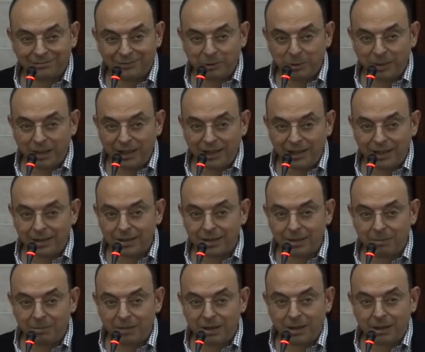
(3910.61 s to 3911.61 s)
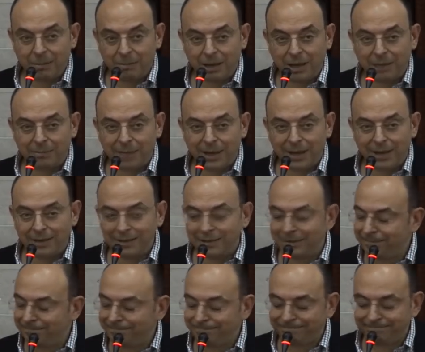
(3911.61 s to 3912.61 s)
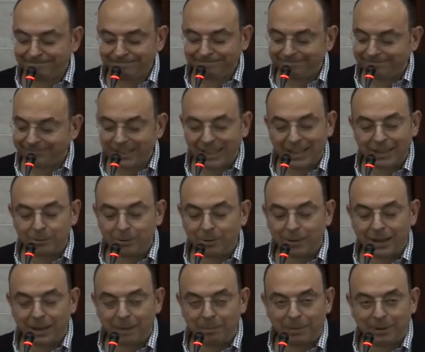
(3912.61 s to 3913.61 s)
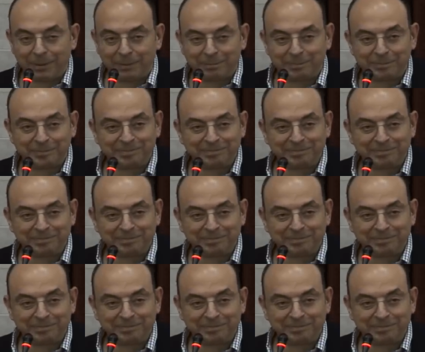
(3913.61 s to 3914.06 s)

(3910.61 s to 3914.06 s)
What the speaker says: When I get something in my mind, it will happen.